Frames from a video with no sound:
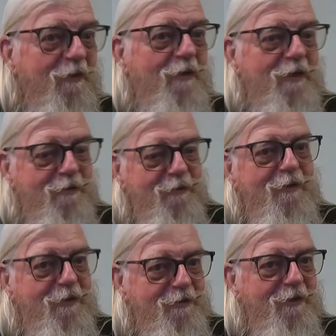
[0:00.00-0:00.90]
So that's
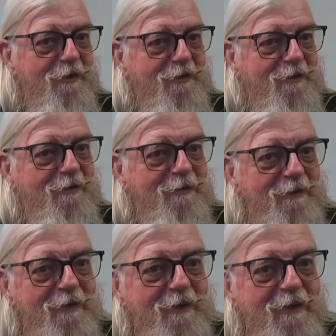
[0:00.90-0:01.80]
where it started.
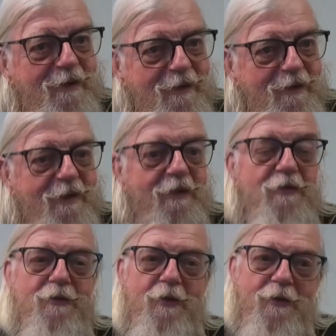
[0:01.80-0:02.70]
Wow. And
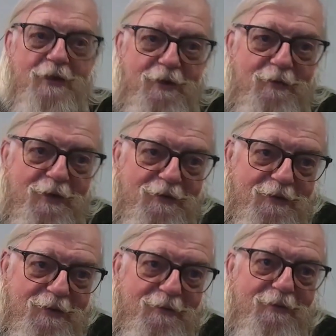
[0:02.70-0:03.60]
it's so
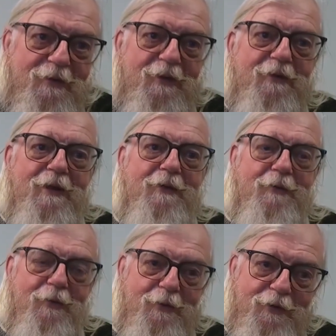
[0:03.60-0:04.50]
interesting because now in
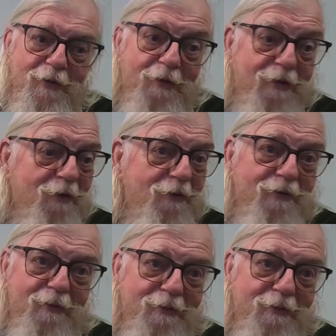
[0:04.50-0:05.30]
World War II, I know some